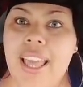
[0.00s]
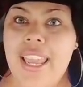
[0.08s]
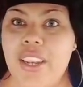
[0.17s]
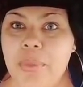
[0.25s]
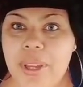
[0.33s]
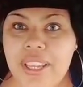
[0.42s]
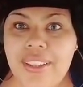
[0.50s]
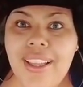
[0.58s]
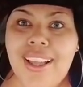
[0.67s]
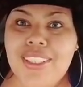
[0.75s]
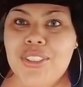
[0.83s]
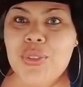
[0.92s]
Anyway,
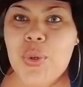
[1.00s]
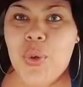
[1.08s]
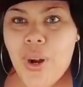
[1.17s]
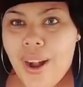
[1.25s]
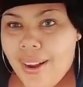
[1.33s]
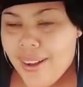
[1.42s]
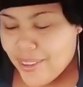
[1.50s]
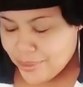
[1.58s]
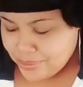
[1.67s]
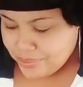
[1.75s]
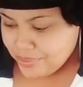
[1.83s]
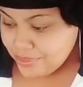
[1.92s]
so
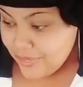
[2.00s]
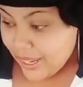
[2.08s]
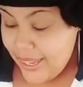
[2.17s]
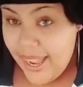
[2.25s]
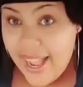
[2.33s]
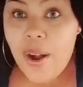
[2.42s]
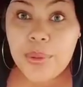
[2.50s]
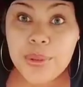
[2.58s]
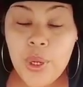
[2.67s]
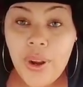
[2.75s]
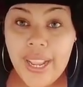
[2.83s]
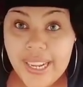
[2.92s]
yeah, I was
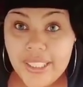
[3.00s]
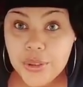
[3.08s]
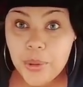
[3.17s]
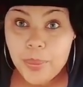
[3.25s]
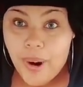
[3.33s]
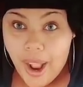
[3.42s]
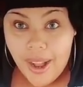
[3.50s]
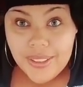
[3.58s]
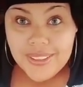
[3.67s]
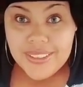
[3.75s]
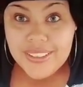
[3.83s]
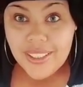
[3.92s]
all extra
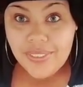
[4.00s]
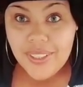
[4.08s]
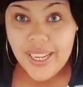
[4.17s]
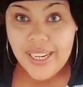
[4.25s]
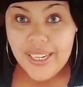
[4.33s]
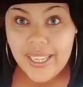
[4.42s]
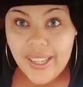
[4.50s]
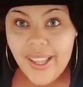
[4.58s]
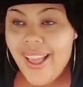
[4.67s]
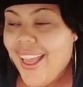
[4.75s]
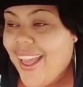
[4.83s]
proud and stuff like that.